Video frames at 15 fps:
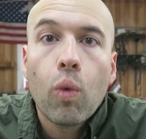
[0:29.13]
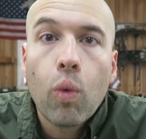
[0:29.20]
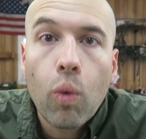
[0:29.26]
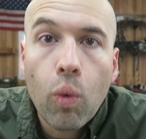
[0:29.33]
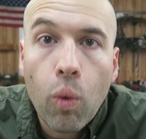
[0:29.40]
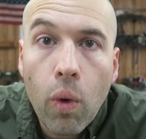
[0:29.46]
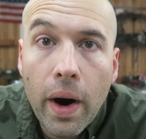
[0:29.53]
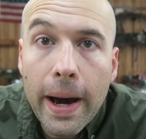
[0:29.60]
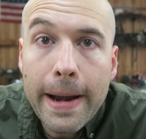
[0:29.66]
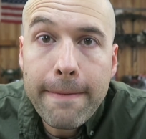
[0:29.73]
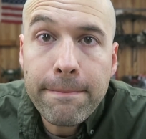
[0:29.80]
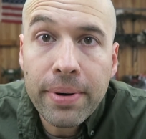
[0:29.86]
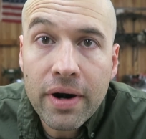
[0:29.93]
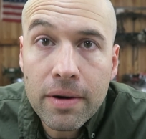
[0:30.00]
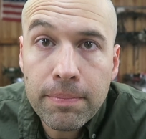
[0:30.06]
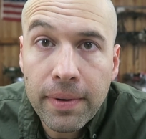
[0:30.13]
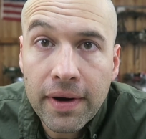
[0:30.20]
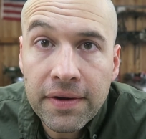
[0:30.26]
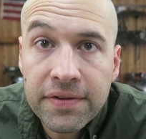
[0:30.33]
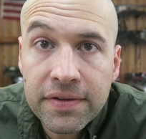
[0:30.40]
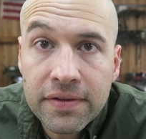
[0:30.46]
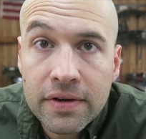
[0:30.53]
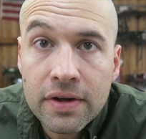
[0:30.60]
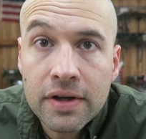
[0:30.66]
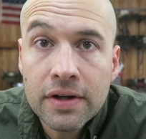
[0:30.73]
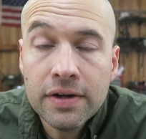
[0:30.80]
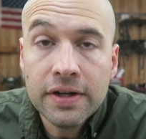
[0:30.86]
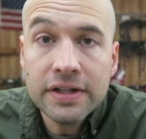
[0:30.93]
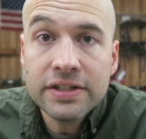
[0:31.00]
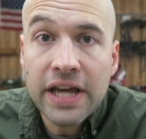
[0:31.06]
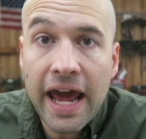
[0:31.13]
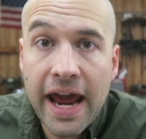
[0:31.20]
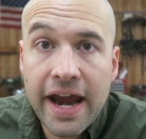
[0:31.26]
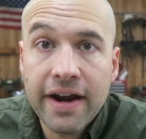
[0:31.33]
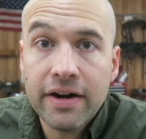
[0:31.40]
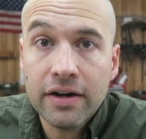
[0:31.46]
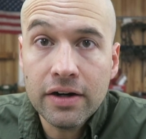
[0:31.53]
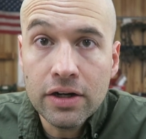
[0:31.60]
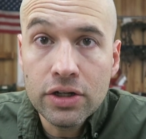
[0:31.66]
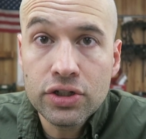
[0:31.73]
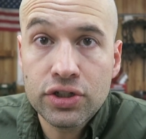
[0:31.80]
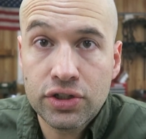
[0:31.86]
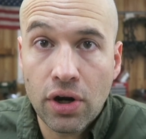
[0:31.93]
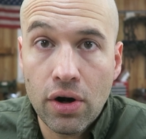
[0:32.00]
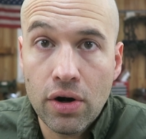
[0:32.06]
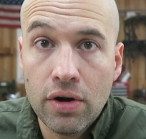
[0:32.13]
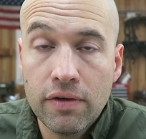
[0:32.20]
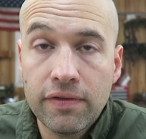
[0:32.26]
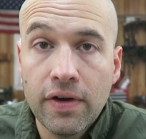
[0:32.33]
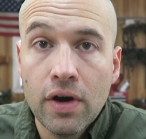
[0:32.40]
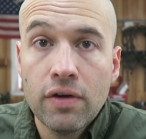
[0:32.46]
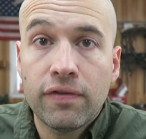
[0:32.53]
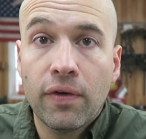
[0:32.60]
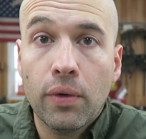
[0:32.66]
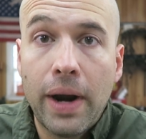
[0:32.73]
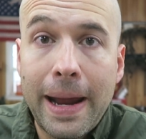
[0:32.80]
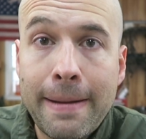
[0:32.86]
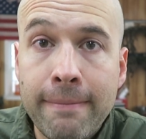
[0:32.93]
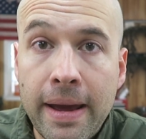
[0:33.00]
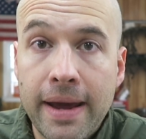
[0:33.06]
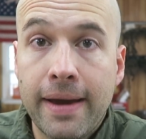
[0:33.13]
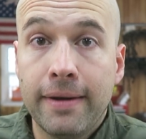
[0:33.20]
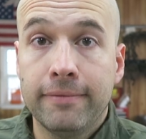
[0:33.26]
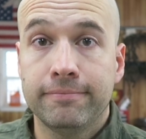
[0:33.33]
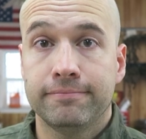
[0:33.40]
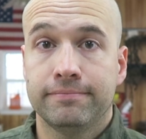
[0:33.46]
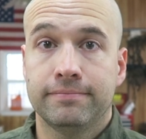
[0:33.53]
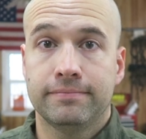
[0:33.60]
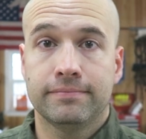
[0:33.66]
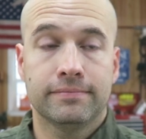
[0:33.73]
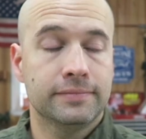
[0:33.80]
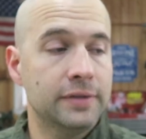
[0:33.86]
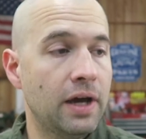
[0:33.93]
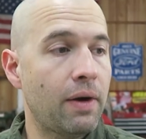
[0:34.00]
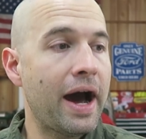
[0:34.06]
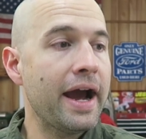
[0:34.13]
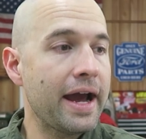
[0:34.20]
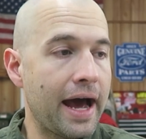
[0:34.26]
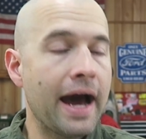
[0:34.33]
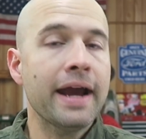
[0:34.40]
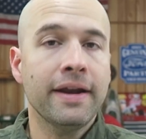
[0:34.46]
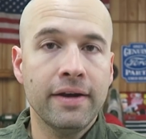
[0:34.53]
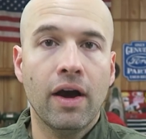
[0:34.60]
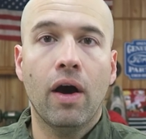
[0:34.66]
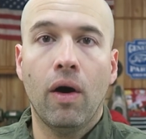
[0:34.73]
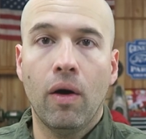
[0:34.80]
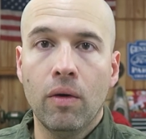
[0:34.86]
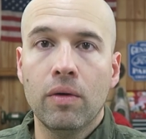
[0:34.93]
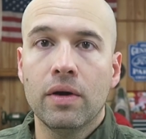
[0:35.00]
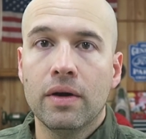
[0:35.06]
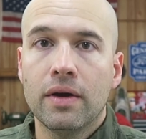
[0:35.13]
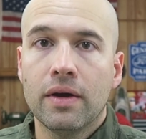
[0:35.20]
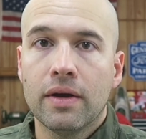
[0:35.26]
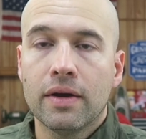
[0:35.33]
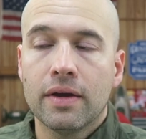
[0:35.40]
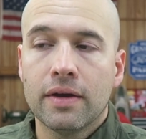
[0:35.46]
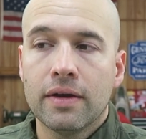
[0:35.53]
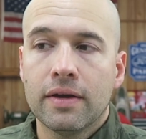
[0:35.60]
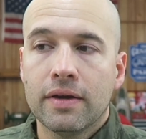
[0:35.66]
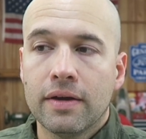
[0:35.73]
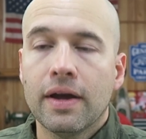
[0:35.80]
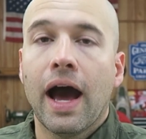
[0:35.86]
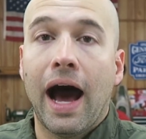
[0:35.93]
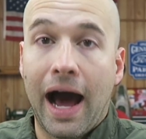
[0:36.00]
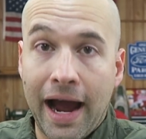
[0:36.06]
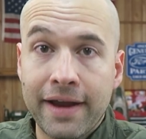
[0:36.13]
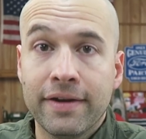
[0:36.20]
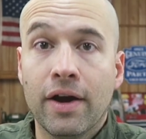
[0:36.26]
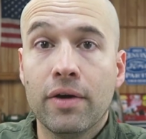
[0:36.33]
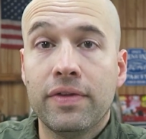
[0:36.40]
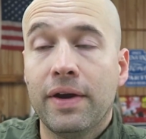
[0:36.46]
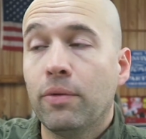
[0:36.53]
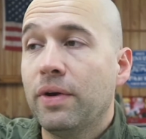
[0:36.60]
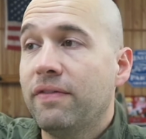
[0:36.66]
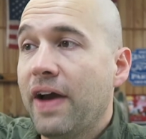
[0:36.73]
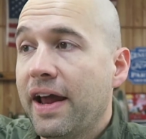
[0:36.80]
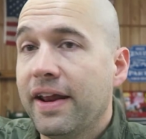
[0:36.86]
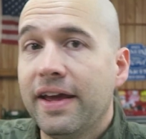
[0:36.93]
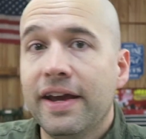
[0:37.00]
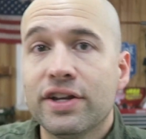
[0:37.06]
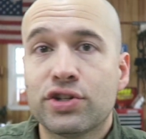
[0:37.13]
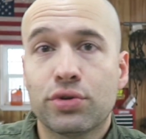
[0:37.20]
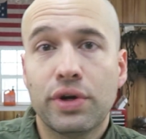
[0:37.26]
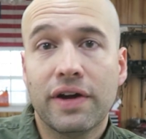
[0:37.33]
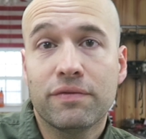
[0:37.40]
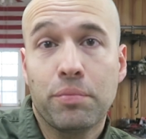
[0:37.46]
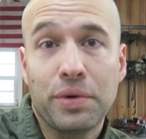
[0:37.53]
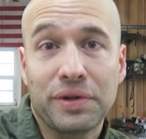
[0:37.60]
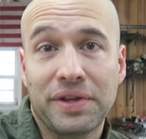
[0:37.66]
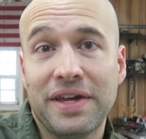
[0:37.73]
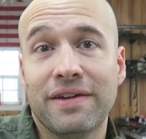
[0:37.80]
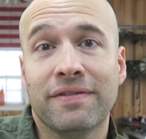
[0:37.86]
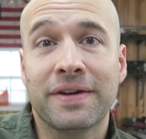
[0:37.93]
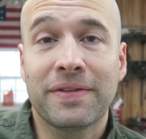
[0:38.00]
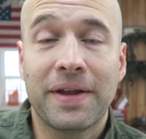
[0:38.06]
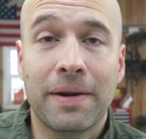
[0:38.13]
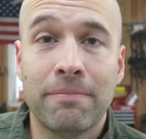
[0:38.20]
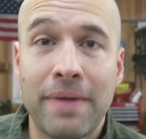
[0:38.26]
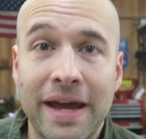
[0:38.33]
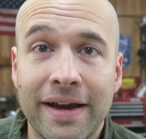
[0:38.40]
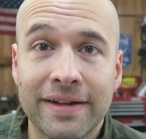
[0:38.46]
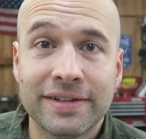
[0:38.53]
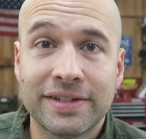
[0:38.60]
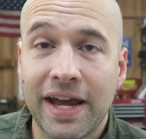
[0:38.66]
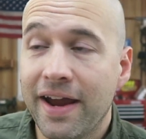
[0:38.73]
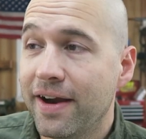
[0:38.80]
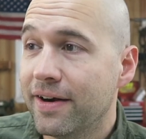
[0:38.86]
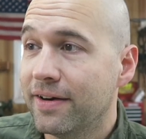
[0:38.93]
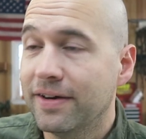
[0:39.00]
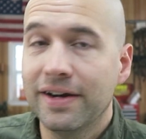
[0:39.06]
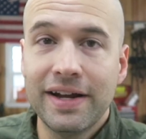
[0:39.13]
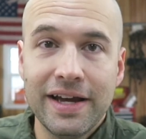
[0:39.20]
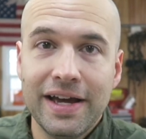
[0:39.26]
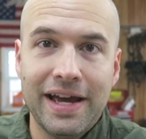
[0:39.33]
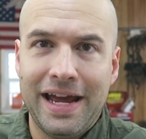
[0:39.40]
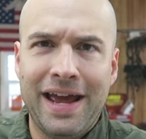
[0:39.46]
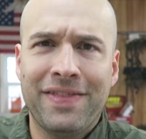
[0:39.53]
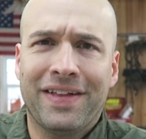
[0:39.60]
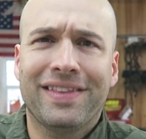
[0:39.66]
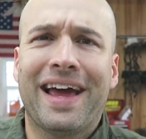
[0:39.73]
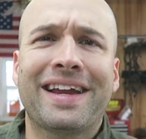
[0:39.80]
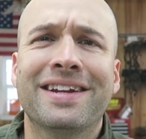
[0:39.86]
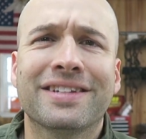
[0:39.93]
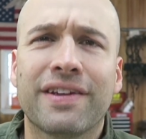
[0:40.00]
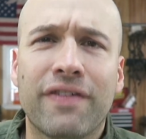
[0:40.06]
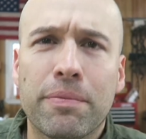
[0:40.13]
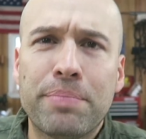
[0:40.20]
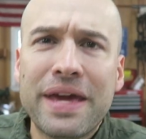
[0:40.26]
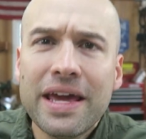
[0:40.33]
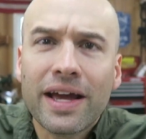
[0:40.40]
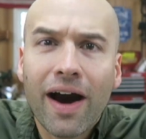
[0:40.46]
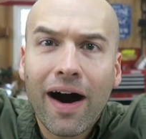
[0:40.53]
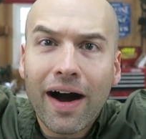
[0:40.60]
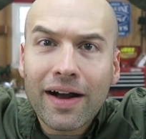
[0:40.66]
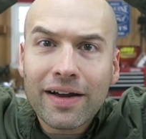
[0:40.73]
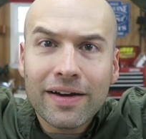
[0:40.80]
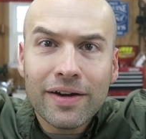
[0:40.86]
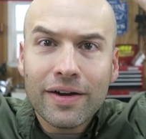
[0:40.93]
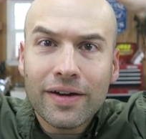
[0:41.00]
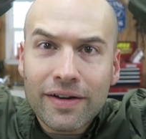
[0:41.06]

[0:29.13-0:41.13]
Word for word: what purpose does hair serve for a man? Now, I, I know, I know that we've had a history of believing that a man's hair in the likeness of a peacock